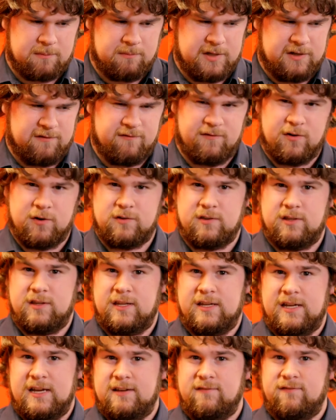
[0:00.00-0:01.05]
big vote that
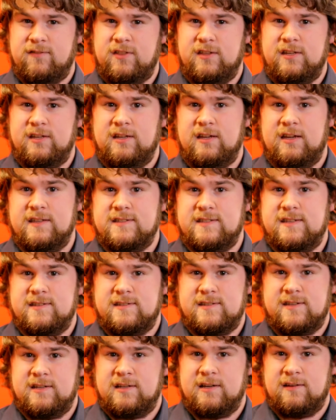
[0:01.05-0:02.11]
they had for the
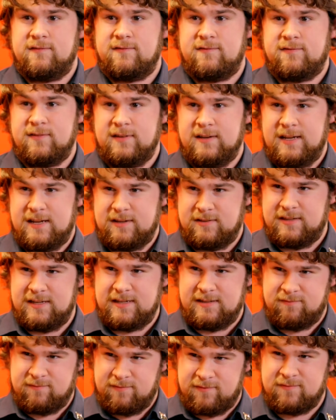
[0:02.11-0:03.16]
SSAF and how
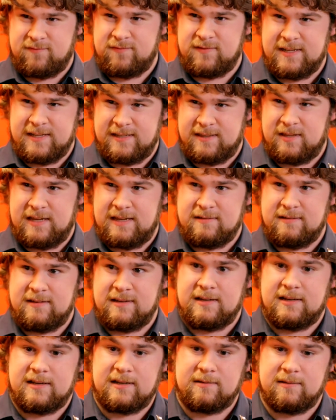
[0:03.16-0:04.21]
they get
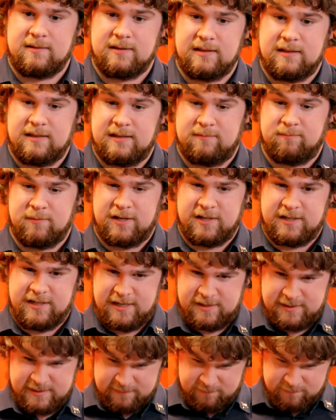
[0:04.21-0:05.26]
that money and
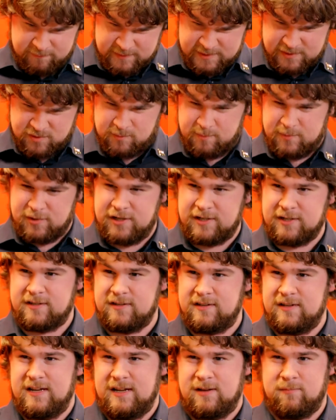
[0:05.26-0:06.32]
how they're distributing
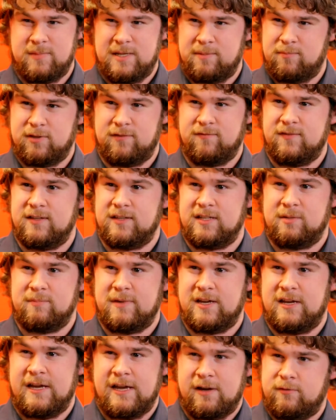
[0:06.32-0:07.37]
it and how people are feeling
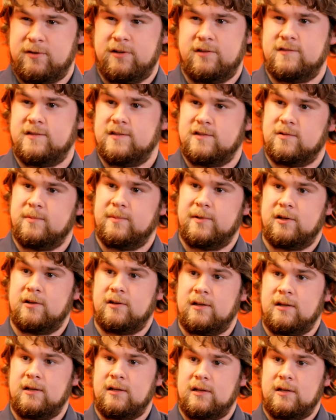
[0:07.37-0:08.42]
about how it is
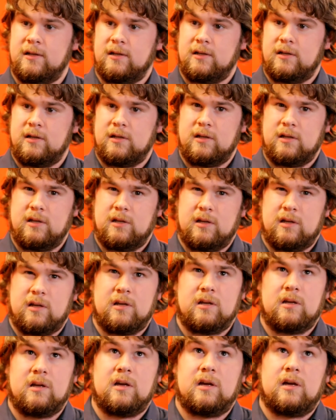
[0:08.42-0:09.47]
distributed.
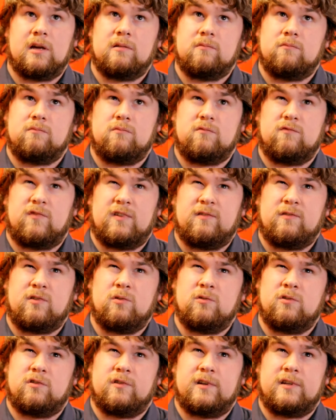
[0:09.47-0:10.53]
Uh, if I
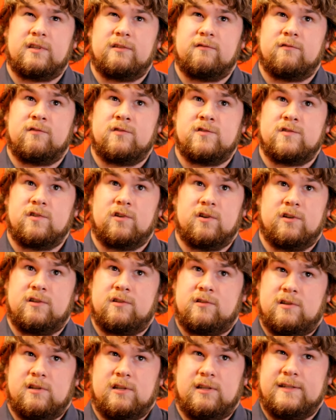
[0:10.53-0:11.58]
recall correctly, Rusu got
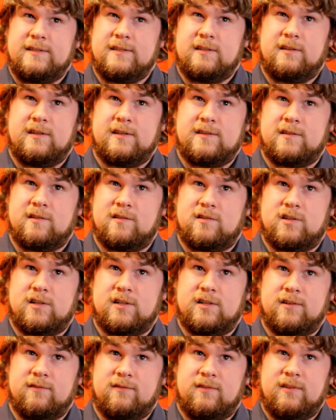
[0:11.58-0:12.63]
at least a decent
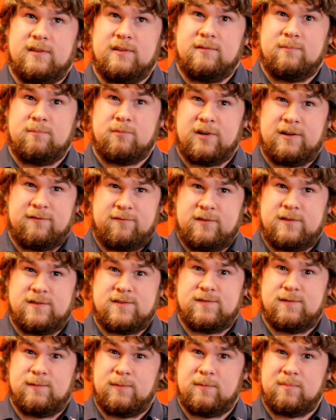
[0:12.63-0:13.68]
chunk of the
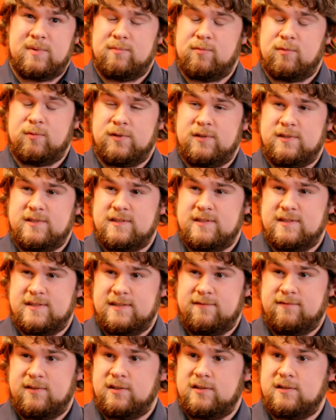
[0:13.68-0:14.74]
preference for what people want to
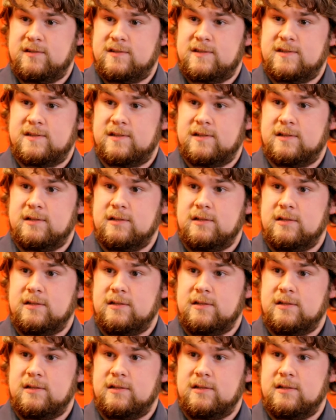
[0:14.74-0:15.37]
see funded. So,